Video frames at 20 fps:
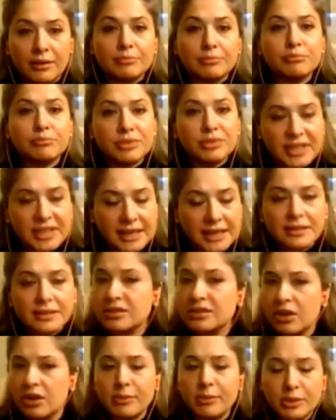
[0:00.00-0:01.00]
sectors,
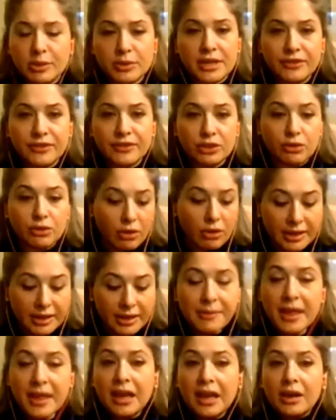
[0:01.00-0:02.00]
lobbies, whatever you call them,
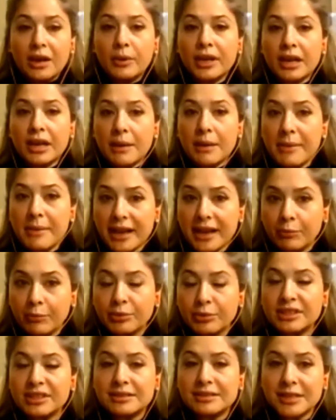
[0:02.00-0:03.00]
We're coming up with a
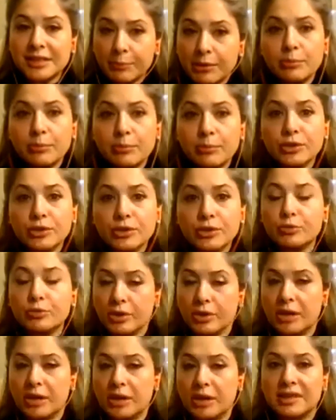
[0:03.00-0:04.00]
supplement to the Prime
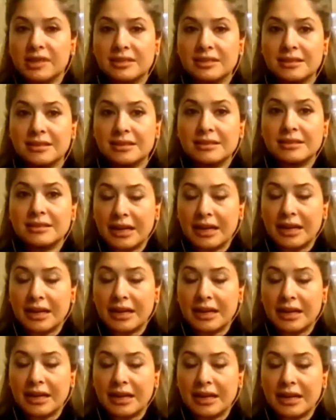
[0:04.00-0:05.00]
Minister's Agriculture
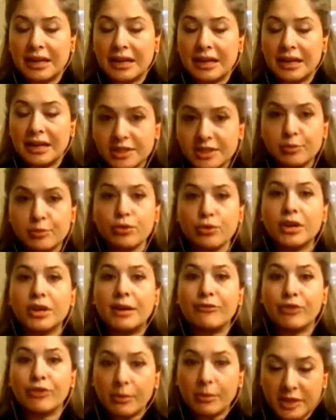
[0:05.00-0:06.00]
Emergency Program from
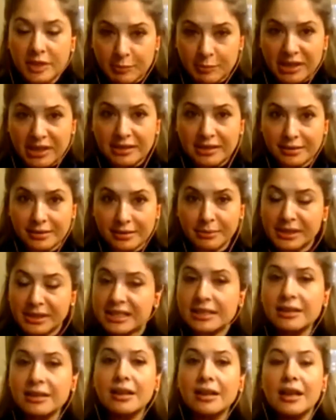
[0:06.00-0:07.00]
the Speaker's Committee
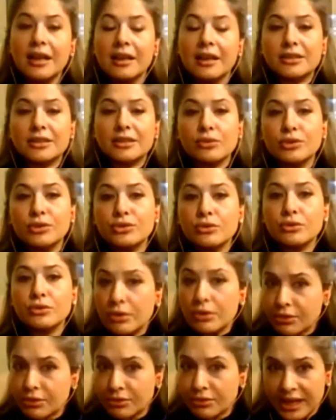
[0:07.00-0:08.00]
that's going to go
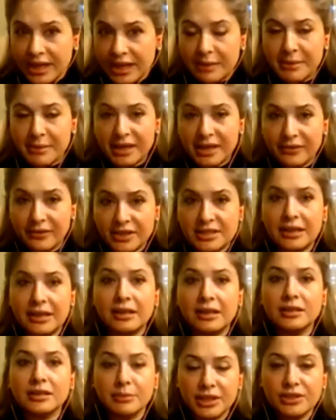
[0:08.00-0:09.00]
through the MNFSR, the
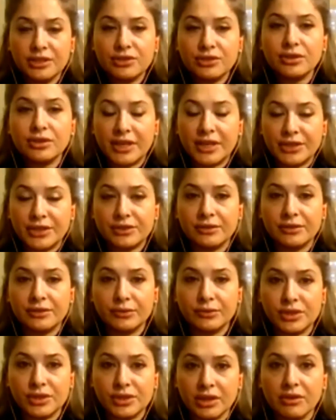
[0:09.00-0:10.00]
Ministry of National Food
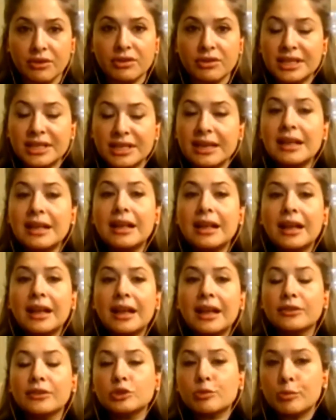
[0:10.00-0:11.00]
Security, and this
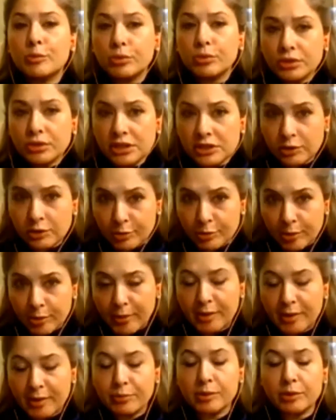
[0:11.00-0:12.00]
proposal
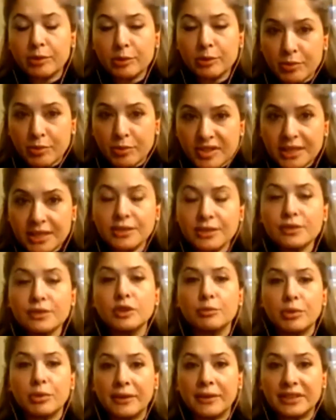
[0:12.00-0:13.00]
will be presented to the
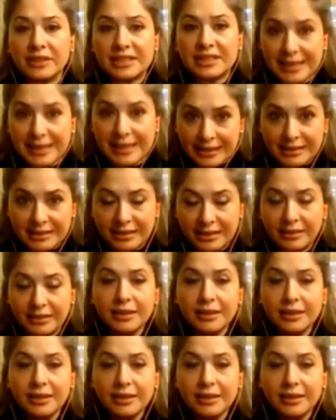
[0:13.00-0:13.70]
private sector.